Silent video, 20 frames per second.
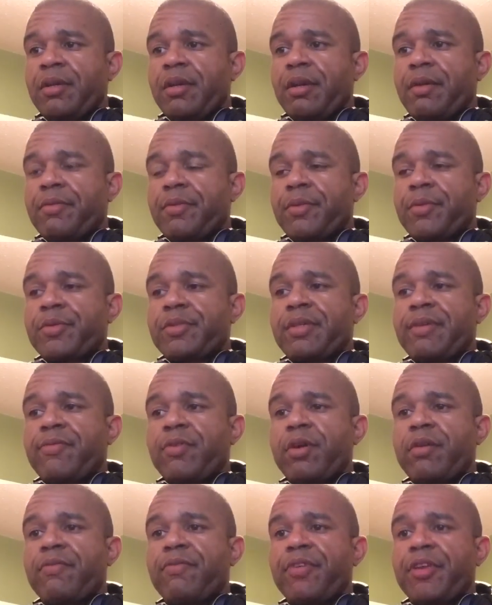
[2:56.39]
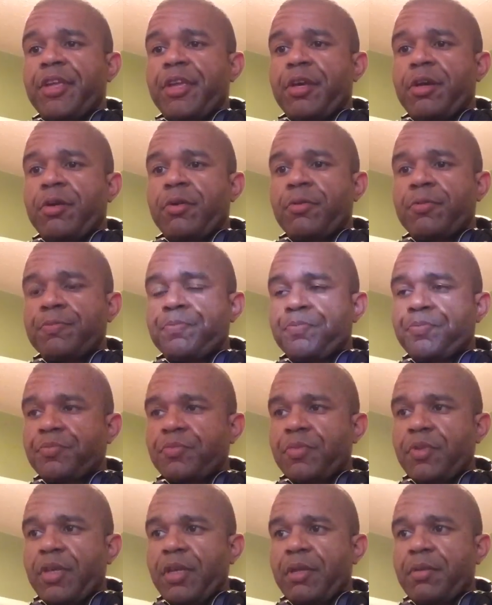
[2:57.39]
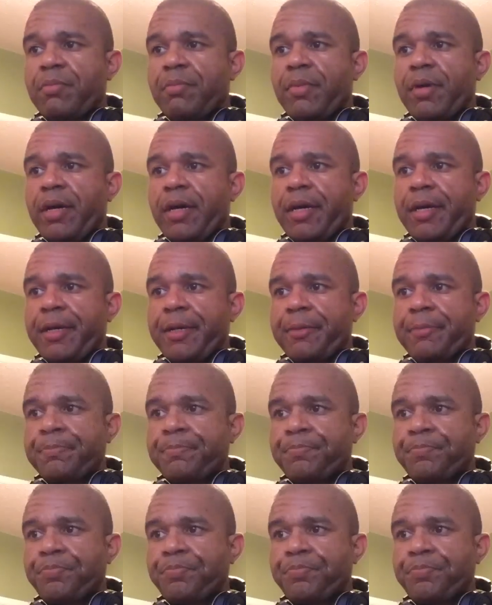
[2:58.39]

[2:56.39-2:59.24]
ever a video in my